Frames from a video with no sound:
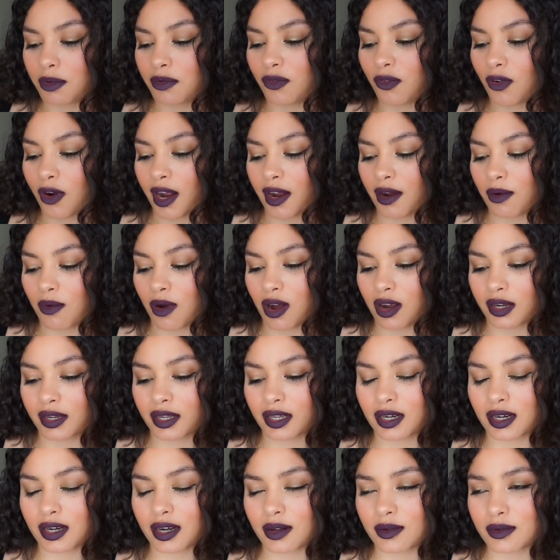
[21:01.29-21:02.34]
before i walk
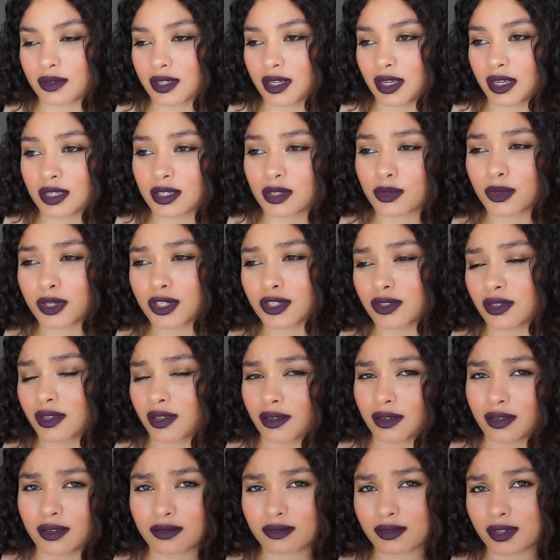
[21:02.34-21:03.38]
in and i was like to each
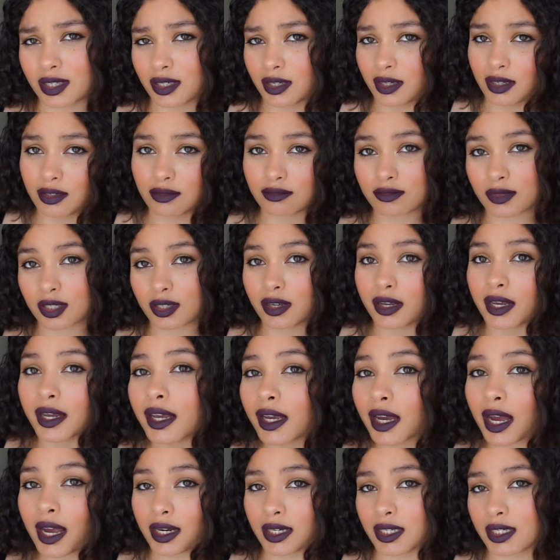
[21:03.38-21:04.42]
their own honey
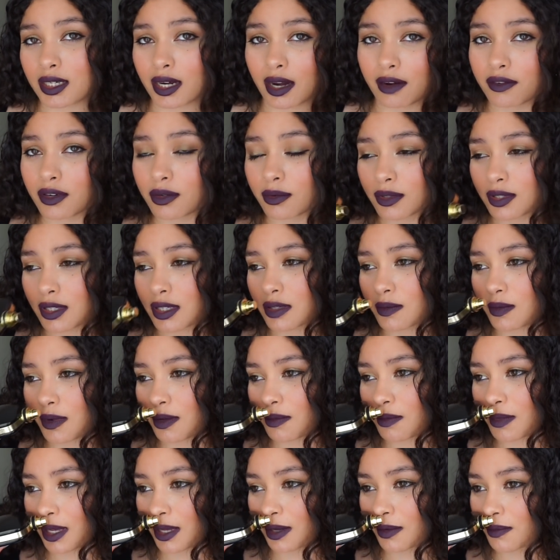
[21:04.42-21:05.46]
okay i need everyone to
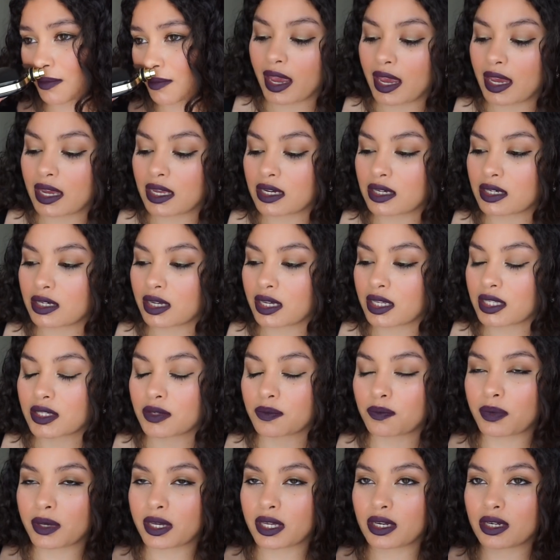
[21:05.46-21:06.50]
smell me and
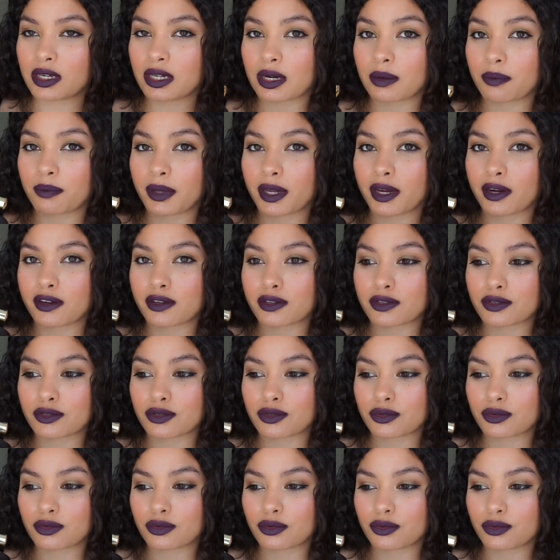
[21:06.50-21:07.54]
it's been compared
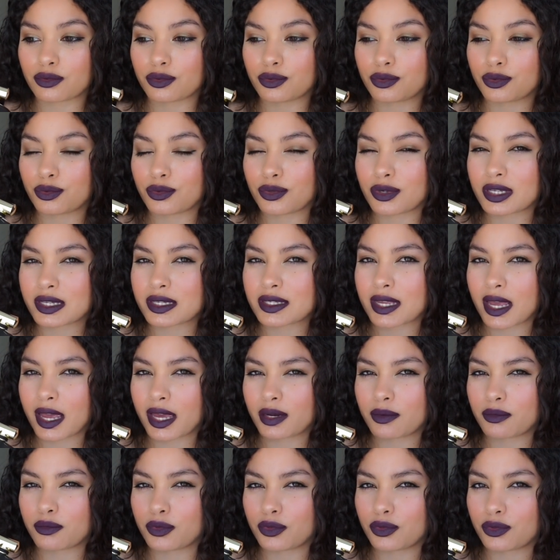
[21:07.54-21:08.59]
to oud
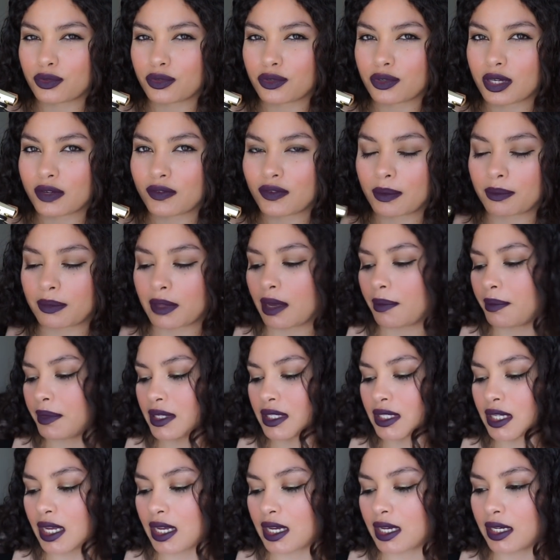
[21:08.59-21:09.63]
satin mood if i'm not
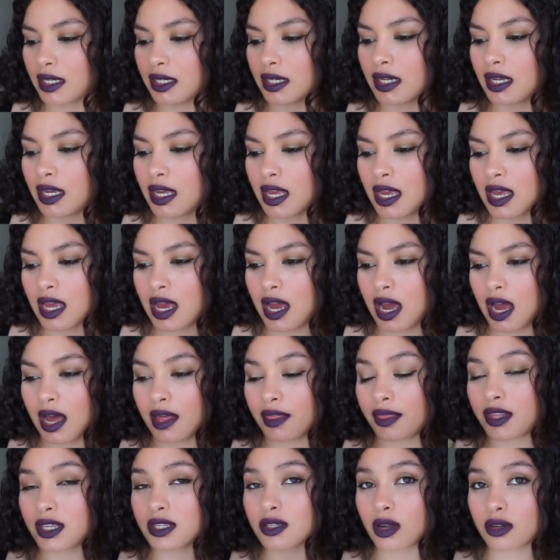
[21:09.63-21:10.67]
mistaken
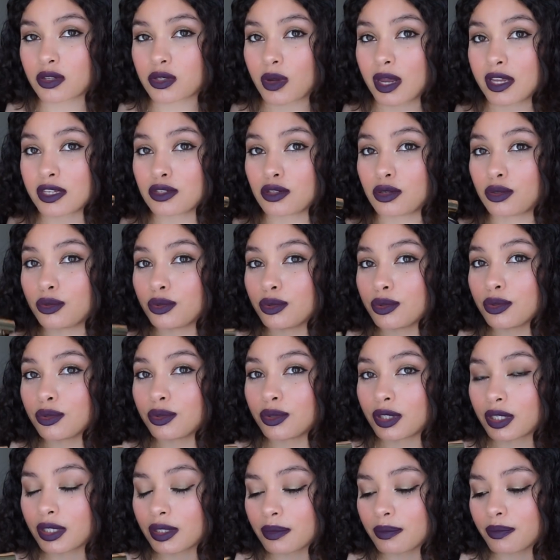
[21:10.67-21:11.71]
uh, this also has no
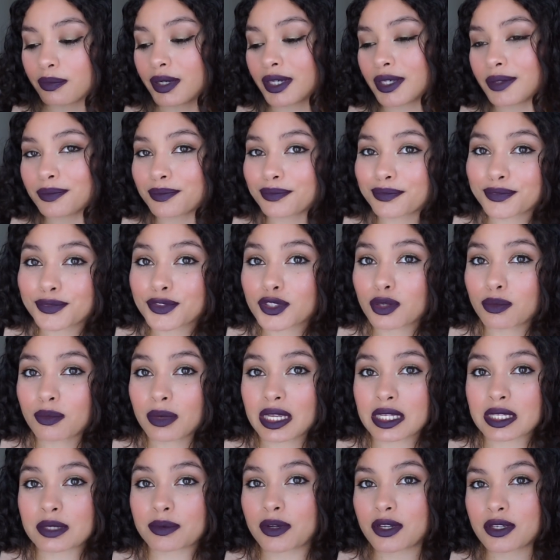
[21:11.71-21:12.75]
oud but to
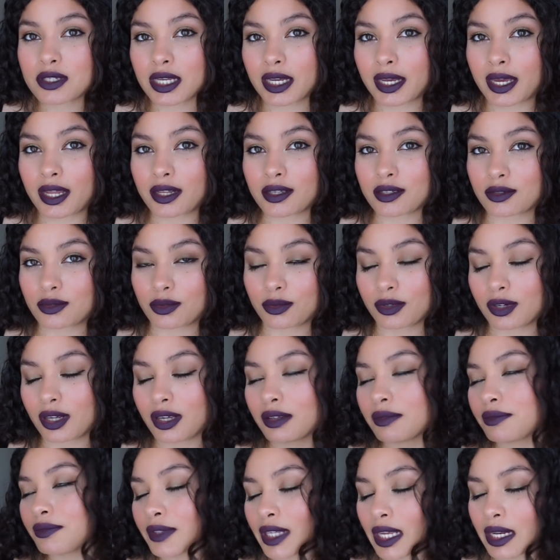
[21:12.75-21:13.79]
me it smells like
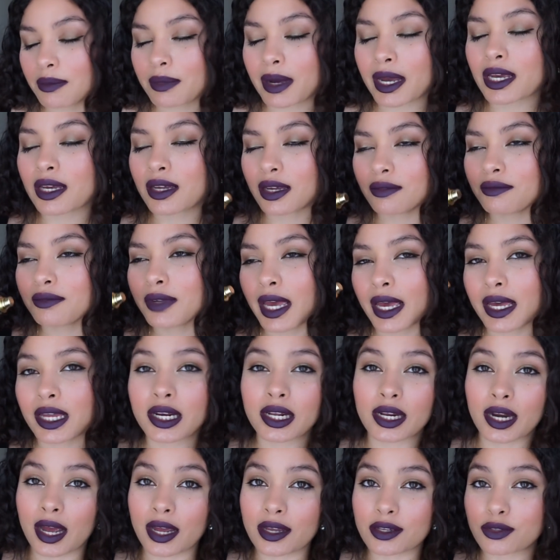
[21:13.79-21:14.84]
azud in my head
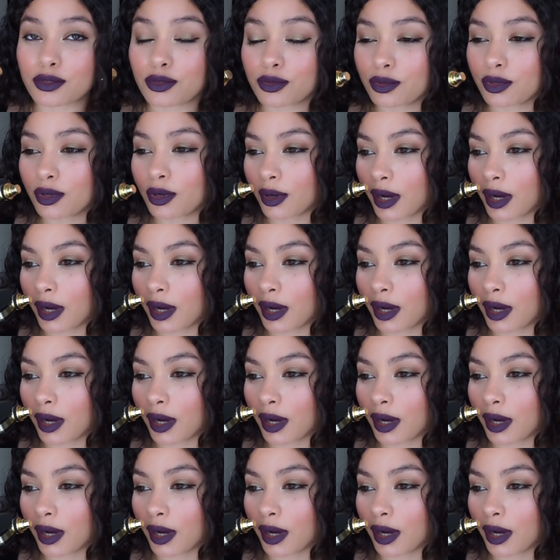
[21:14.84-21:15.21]
it has oud